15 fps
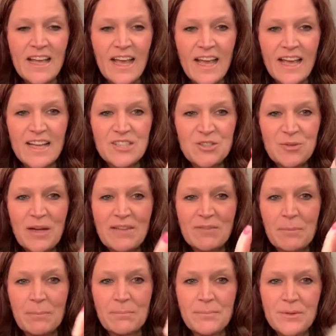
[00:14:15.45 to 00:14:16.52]
and you have
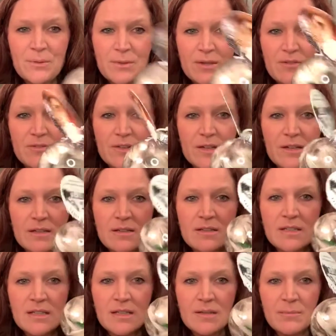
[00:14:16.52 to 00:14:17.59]
a beautiful
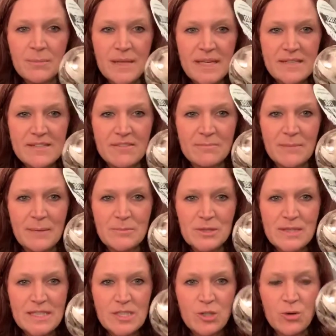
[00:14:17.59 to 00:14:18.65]
piece of
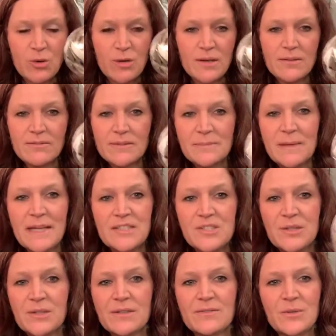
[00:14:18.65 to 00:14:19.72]
memory decor reminds
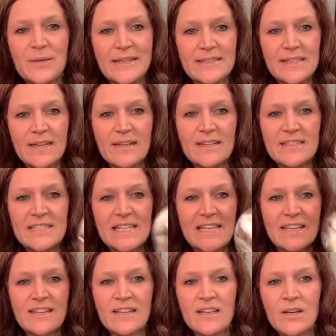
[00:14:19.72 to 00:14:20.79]
her of going duck
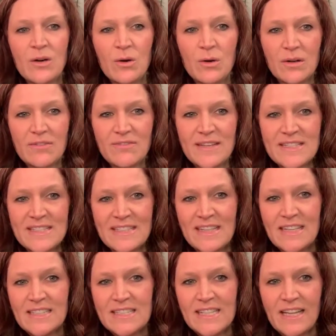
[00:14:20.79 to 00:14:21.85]
hunting or pheasant
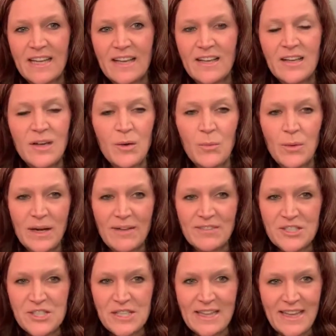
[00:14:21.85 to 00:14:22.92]
hunting
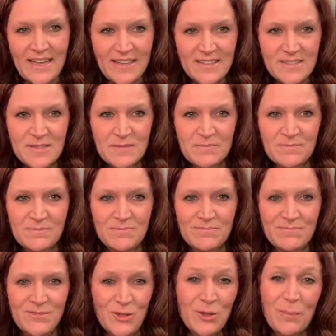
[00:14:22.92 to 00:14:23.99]
whatever she likes
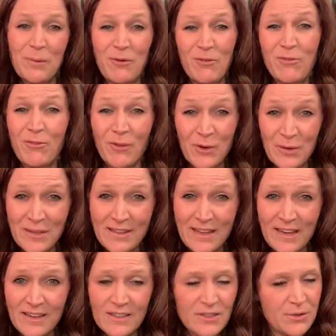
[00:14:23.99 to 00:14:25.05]
you could put fur in
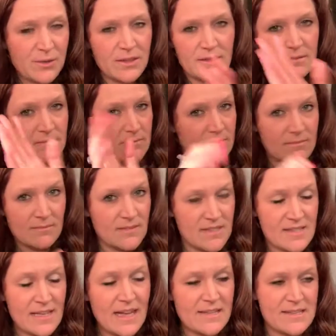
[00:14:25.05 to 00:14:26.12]
there you could the
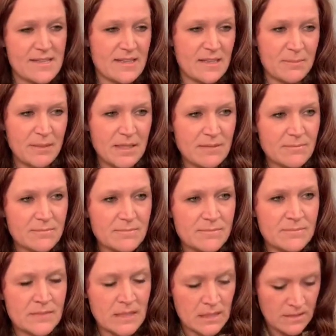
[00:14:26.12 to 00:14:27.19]
sky's the limit
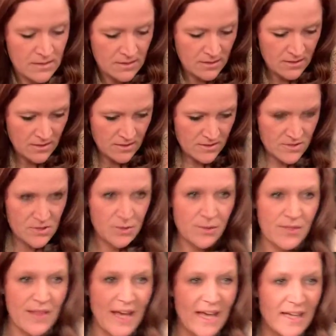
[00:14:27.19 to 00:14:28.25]
so
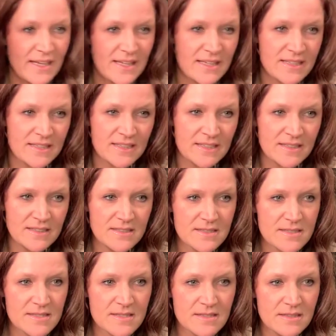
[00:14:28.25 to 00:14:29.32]
that
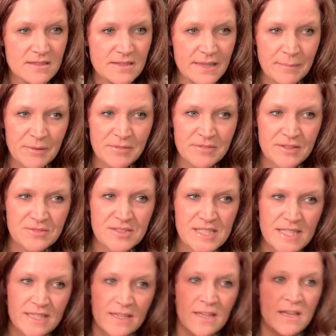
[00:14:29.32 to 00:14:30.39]
is number
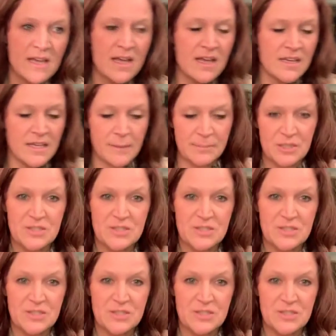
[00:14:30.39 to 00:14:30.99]
15 Number